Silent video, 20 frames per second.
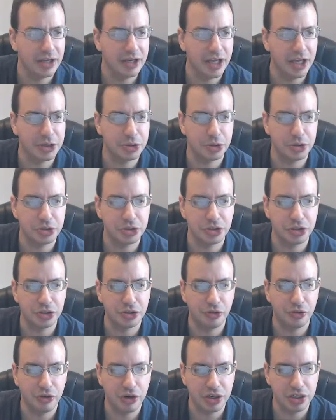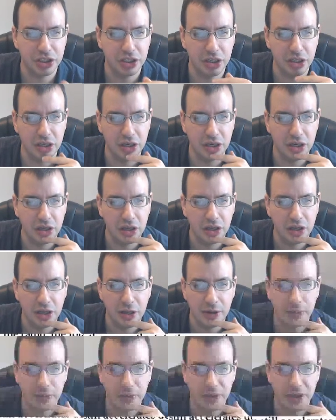Now suppose there's friction,
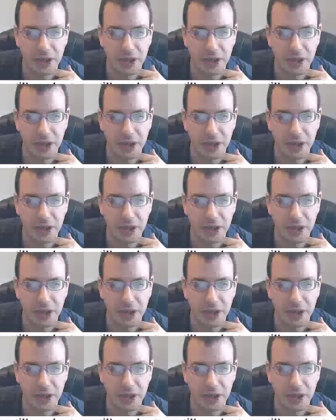but